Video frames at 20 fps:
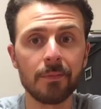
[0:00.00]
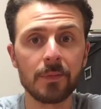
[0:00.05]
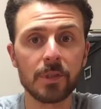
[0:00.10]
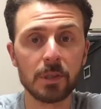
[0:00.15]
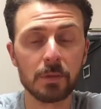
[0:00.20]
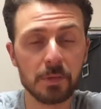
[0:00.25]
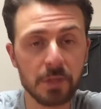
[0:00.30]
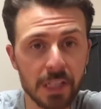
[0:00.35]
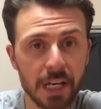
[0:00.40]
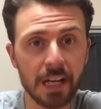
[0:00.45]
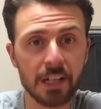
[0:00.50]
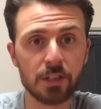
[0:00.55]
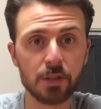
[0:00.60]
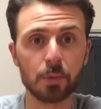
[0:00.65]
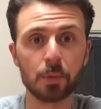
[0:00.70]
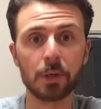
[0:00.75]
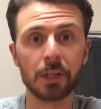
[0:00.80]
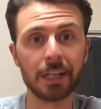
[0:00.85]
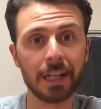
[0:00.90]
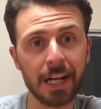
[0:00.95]

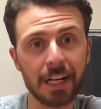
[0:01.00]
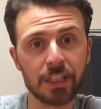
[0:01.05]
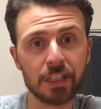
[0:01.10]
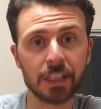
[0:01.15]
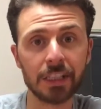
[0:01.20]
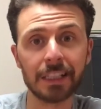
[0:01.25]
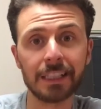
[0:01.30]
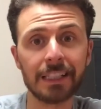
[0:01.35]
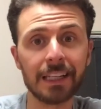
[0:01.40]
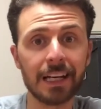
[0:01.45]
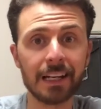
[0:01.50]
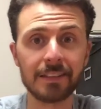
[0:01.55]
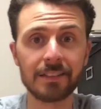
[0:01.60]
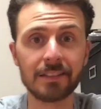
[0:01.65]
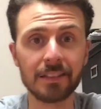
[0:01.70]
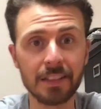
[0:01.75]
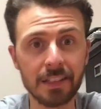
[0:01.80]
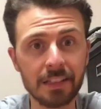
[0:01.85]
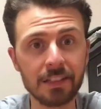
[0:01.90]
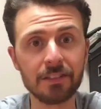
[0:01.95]
substantial when it actually
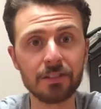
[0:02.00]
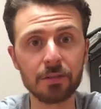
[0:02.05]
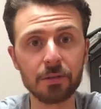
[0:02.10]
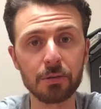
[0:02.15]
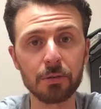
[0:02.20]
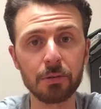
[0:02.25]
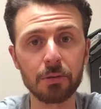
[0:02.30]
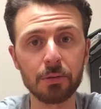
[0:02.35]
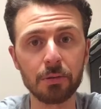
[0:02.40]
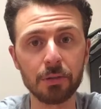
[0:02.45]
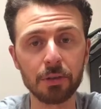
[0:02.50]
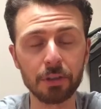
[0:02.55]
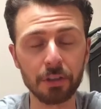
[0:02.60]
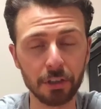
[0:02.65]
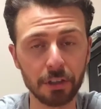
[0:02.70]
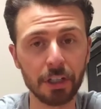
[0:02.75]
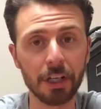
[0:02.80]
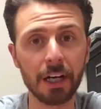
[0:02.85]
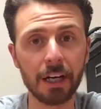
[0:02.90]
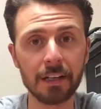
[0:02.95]
gets into
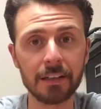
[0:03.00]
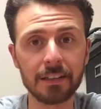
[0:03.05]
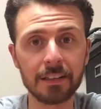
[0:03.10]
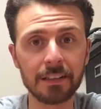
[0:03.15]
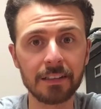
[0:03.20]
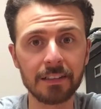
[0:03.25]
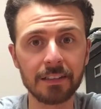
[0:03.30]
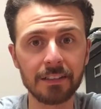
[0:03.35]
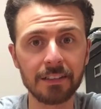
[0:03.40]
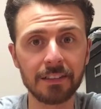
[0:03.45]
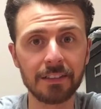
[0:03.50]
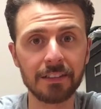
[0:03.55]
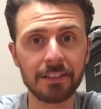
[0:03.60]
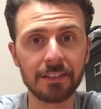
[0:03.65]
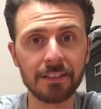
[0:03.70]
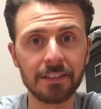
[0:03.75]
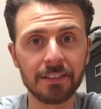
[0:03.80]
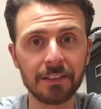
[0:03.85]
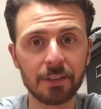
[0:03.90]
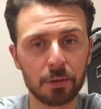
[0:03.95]
your gut.
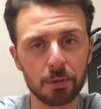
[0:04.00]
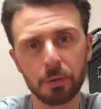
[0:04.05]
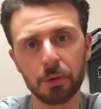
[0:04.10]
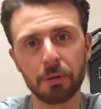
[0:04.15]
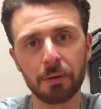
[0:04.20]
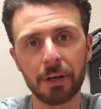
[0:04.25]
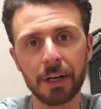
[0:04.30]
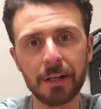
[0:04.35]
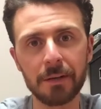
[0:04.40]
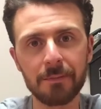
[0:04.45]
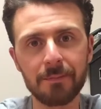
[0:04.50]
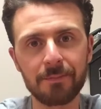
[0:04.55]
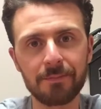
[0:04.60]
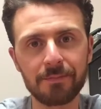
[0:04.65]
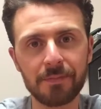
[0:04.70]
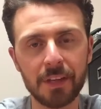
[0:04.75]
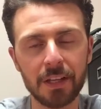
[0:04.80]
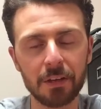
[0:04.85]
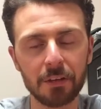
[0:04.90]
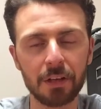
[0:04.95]
Cool, right?
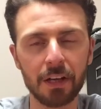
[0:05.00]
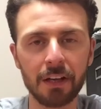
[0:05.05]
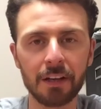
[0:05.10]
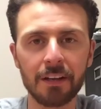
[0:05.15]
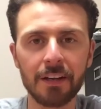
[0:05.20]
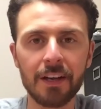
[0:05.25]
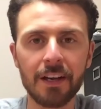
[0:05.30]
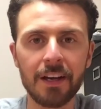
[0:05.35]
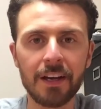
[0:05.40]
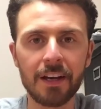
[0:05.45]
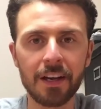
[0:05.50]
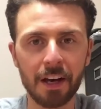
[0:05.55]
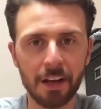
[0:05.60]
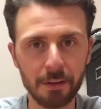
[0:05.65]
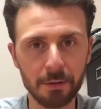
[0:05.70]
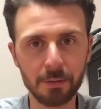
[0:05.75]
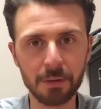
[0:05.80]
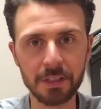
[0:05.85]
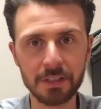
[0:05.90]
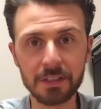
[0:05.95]
Okay.
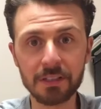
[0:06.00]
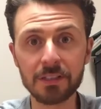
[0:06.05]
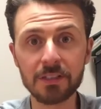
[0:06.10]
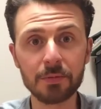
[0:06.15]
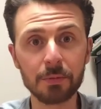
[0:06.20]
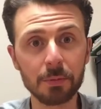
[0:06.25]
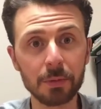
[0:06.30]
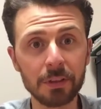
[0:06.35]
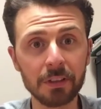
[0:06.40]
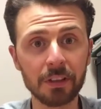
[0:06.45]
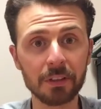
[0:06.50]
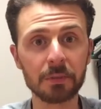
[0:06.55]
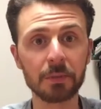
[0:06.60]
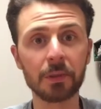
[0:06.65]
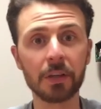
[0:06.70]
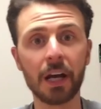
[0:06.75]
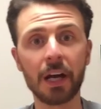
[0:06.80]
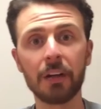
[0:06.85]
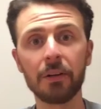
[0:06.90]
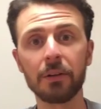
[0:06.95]
Other reasons, we talked
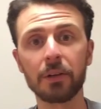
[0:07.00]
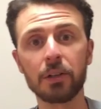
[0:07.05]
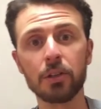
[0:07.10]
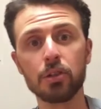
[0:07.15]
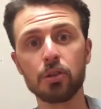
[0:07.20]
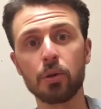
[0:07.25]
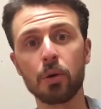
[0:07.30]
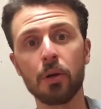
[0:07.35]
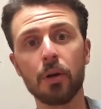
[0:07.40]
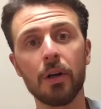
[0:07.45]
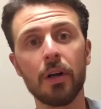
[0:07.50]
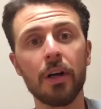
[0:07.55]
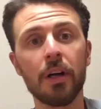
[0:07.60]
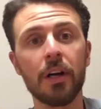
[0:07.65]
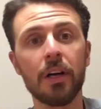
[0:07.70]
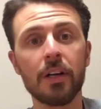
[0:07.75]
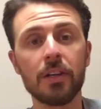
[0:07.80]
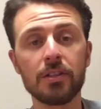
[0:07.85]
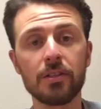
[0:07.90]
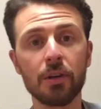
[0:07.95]
about calorie control.
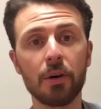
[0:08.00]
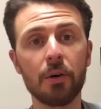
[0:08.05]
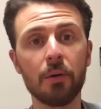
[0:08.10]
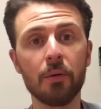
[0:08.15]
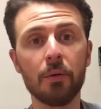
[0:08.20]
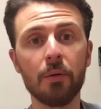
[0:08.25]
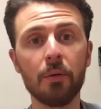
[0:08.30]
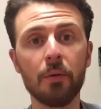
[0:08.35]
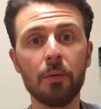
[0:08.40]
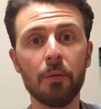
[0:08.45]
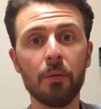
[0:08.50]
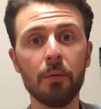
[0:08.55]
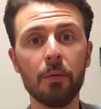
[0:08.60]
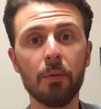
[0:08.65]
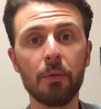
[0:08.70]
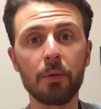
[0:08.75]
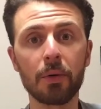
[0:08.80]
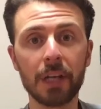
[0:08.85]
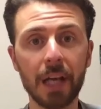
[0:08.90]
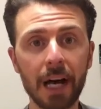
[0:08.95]
So
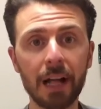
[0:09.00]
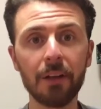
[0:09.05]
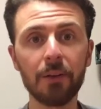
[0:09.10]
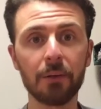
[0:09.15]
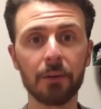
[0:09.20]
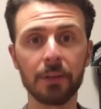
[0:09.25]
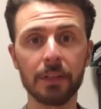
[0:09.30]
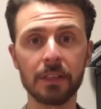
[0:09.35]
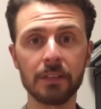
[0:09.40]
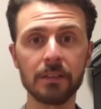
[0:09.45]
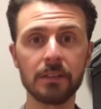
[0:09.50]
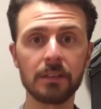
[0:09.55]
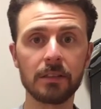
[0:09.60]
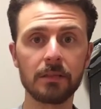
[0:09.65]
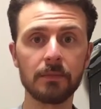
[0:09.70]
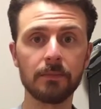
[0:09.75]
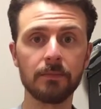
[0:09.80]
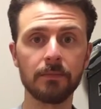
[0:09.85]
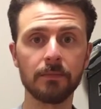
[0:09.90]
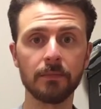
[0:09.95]
calories,
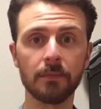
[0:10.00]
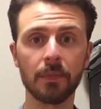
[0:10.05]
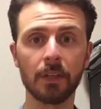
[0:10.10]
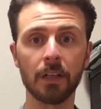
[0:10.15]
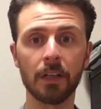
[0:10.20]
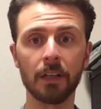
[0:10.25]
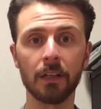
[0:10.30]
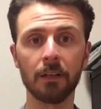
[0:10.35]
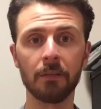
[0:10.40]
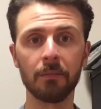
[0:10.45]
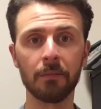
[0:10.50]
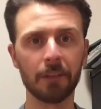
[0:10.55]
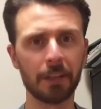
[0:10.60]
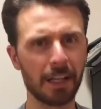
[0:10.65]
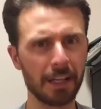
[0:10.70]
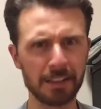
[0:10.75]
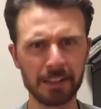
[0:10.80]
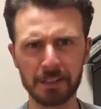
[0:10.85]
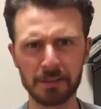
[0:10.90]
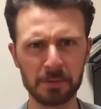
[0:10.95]
a
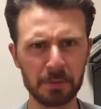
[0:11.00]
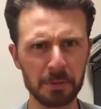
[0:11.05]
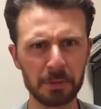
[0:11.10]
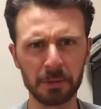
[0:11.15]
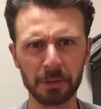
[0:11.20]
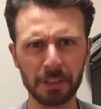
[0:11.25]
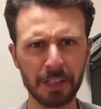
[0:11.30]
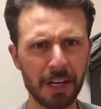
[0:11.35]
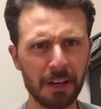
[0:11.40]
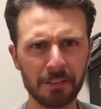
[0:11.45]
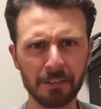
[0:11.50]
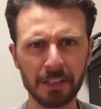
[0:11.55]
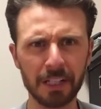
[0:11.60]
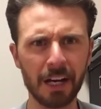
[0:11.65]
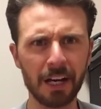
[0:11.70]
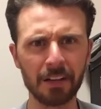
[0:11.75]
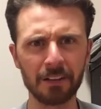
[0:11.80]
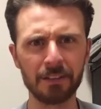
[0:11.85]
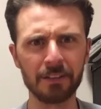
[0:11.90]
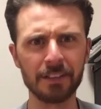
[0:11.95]
lot of times people are counting
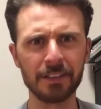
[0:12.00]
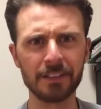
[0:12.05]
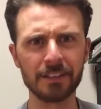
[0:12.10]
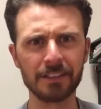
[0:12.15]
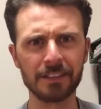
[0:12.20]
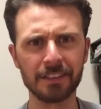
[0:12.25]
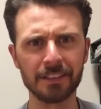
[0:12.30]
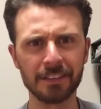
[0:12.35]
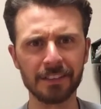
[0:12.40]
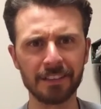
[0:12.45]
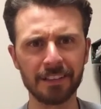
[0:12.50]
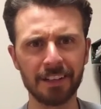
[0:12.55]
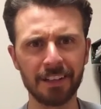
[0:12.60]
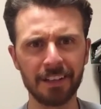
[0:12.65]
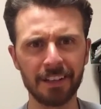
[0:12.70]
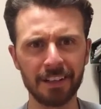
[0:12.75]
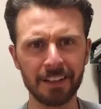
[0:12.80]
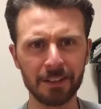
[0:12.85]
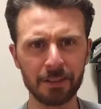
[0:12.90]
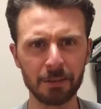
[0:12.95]
calories and
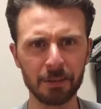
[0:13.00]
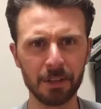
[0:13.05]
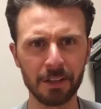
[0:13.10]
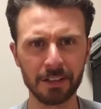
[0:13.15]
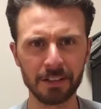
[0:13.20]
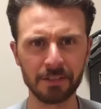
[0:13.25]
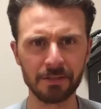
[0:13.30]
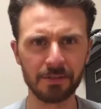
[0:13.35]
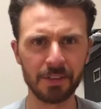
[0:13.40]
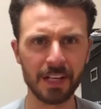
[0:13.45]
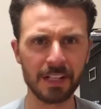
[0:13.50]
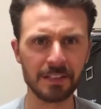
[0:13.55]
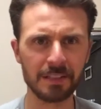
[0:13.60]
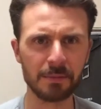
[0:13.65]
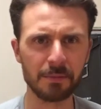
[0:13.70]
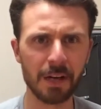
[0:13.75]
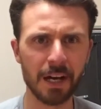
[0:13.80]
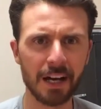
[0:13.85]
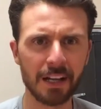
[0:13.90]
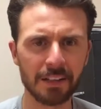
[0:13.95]
doing all this fancy
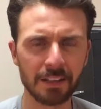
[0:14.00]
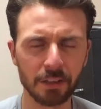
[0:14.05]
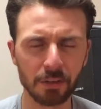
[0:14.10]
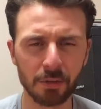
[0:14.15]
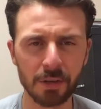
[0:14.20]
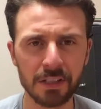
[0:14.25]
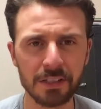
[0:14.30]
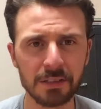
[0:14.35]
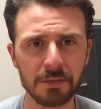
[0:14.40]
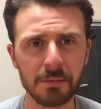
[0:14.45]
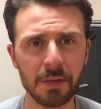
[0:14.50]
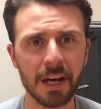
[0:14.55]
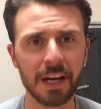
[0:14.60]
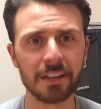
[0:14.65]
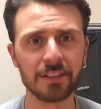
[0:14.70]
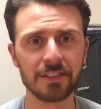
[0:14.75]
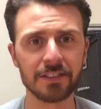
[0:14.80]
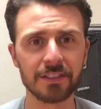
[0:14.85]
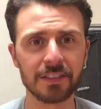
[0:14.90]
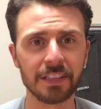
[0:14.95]
math and crazy
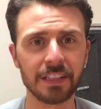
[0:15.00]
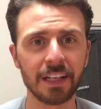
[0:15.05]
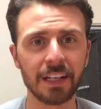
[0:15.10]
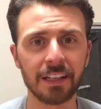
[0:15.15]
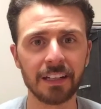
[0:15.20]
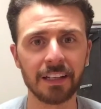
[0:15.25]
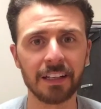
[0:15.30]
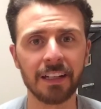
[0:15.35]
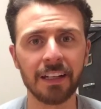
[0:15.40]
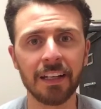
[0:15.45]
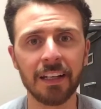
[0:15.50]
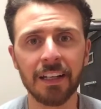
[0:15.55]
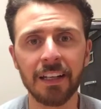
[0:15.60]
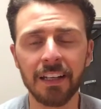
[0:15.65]
math just to get in